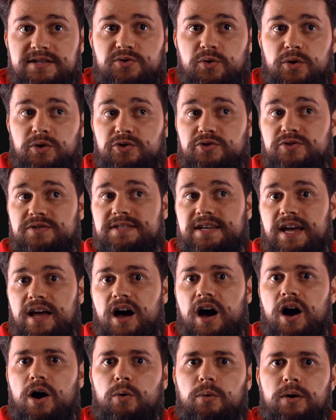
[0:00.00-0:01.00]
going to say,
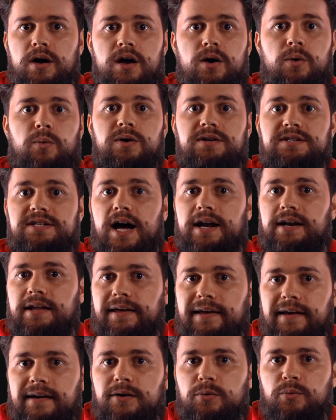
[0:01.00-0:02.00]
oh, we're done
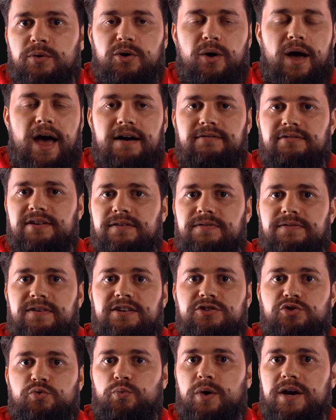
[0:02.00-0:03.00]
here, we don't have
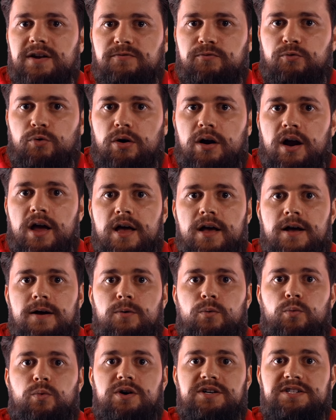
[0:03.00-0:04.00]
anything to wait for,
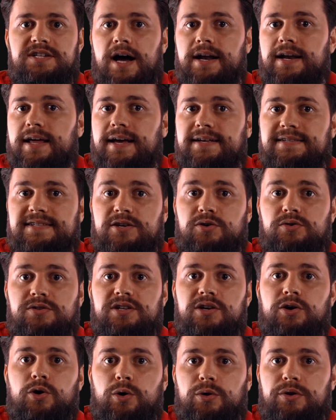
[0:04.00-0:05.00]
we're done
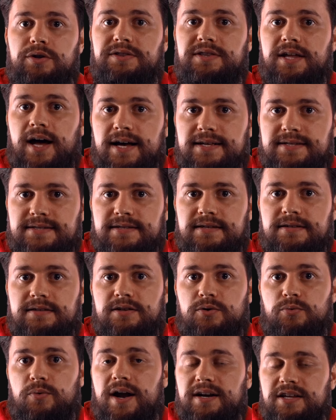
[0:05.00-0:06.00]
executing all the tasks in
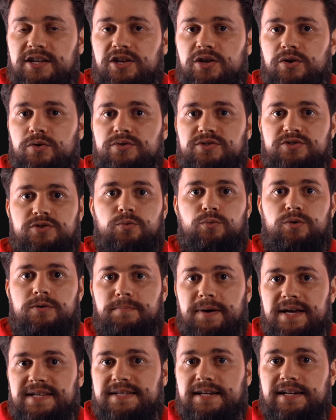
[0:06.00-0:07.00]
the run queue, so we're
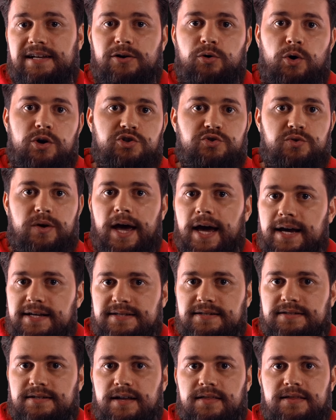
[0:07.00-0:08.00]
basically going to
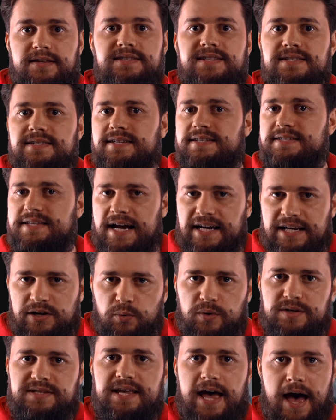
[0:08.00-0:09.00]
exit. And this is exactly
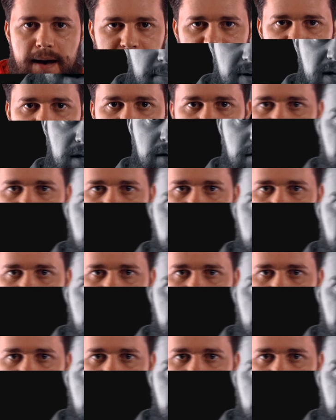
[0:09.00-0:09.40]
what's happening.